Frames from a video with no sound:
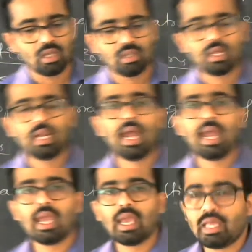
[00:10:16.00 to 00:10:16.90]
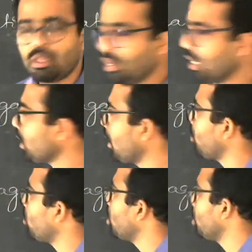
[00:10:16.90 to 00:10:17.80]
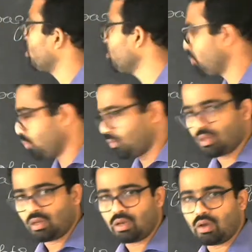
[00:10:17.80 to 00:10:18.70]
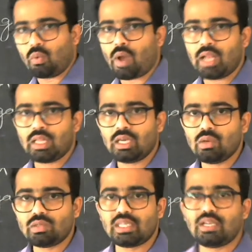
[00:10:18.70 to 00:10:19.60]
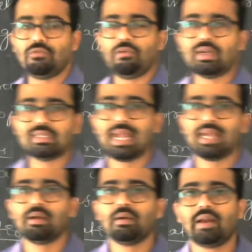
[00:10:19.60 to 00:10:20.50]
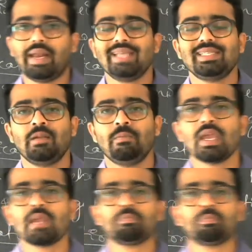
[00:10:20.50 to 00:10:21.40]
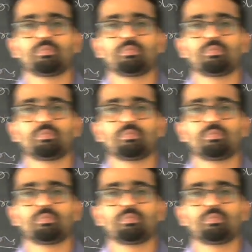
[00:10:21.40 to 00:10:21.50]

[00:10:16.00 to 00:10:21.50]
Then in the beginning I told you, while the usage of words like rays and beam,